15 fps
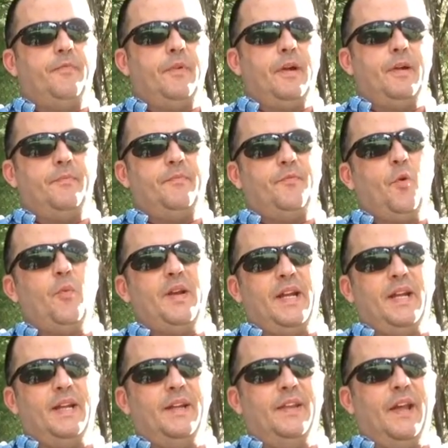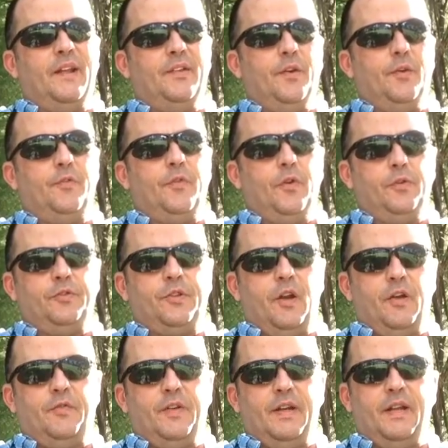Before we get into that, though, first
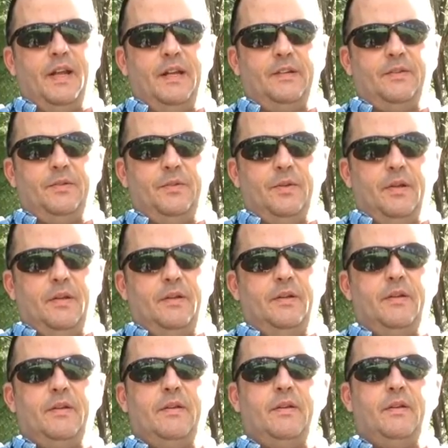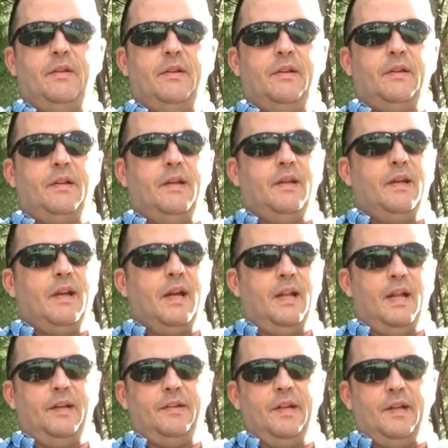off, I'd like to
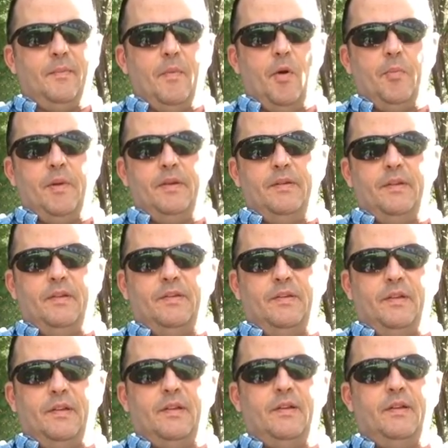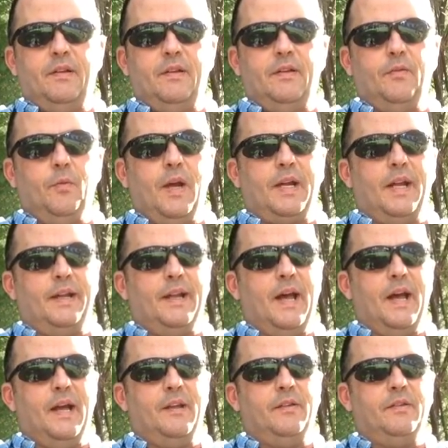take a moment just to
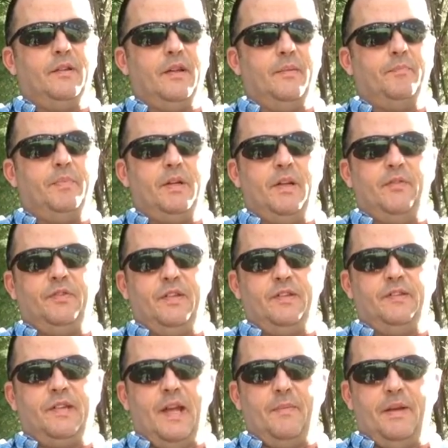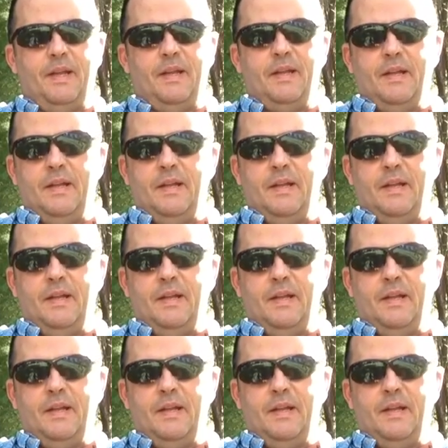recognize PFC Sammy